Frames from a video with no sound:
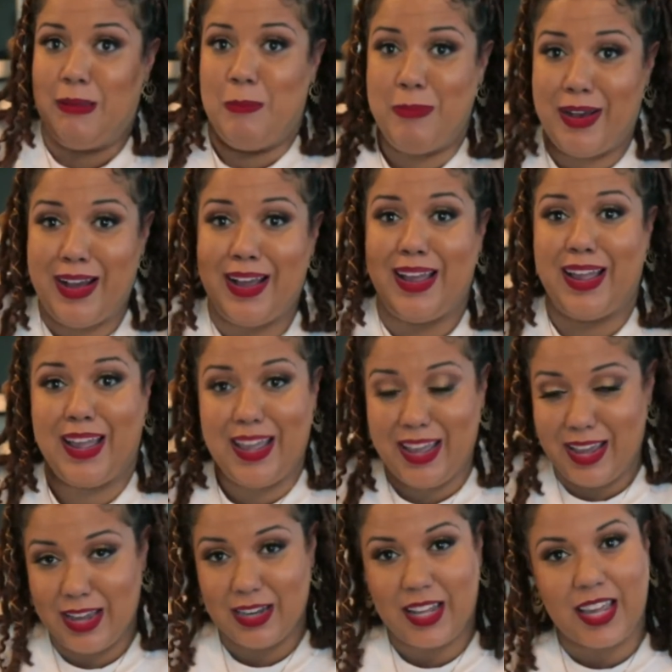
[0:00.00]
by
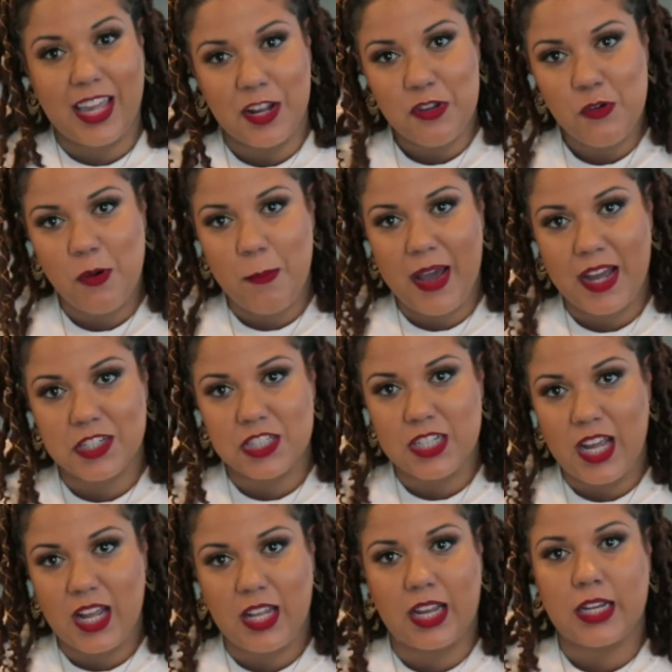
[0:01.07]
hand. Like, can you imagine
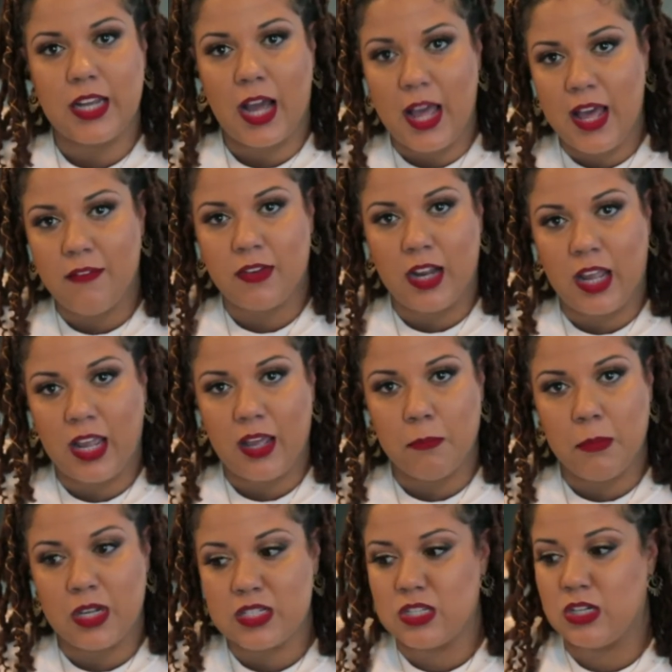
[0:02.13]
that? Like, not having a hand
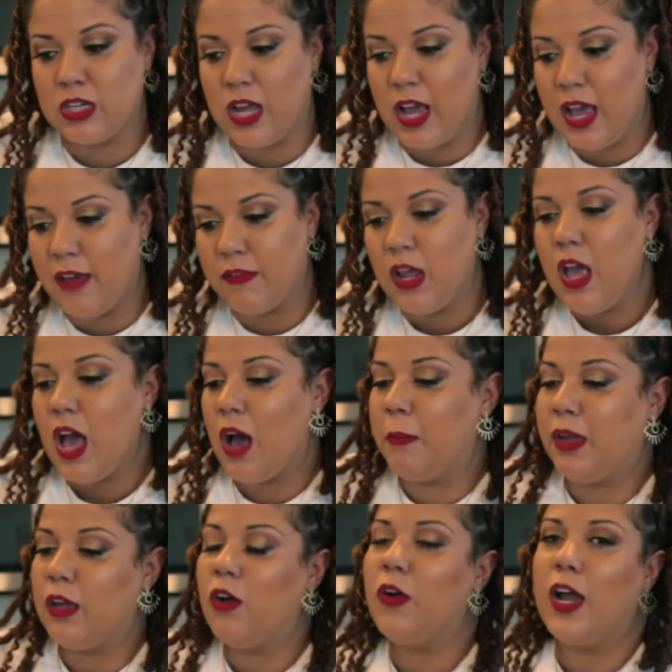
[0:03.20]
mixer, not having, I
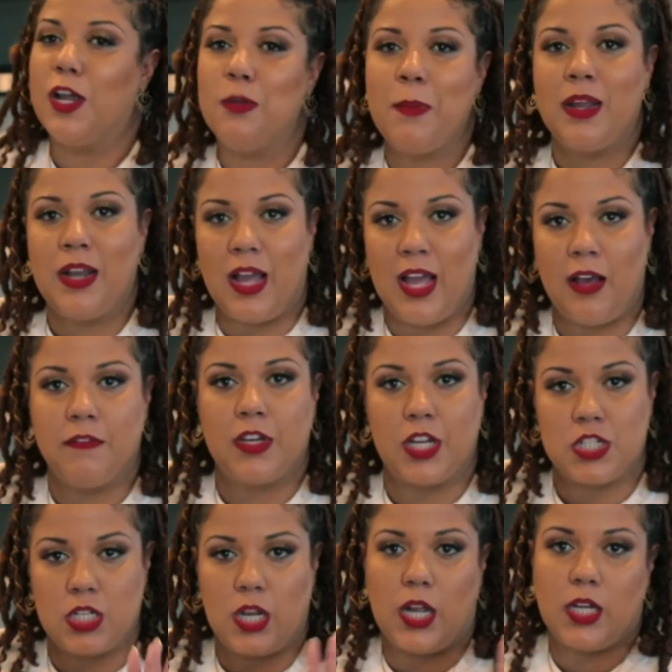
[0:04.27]
mean, okay, you may not have a
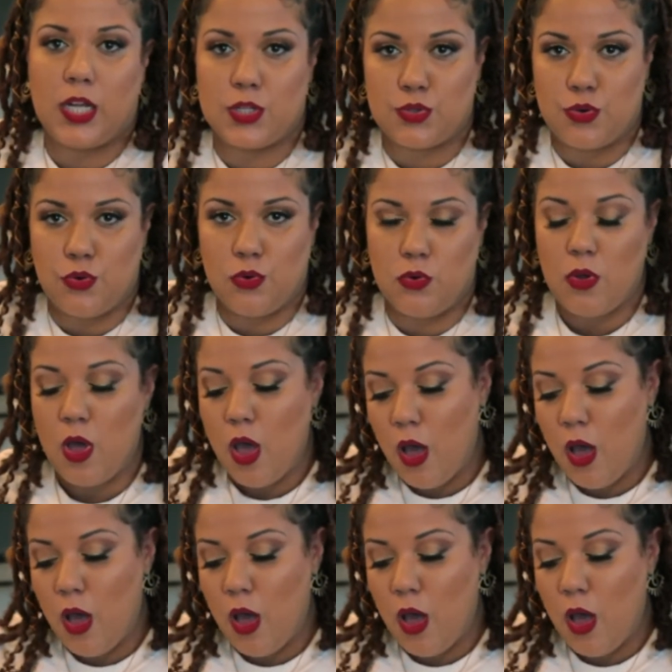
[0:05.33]
KitchenAid, that's cool.